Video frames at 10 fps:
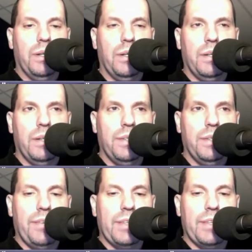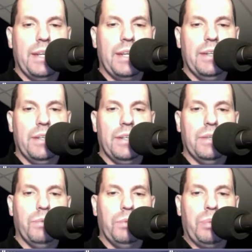David Tennant
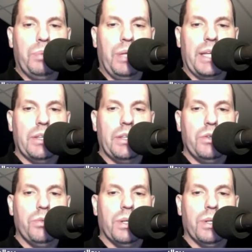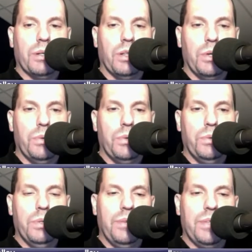will be playing the human clone
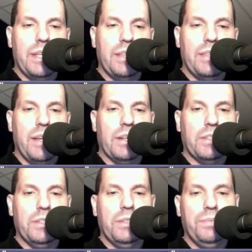of the 10th Doctor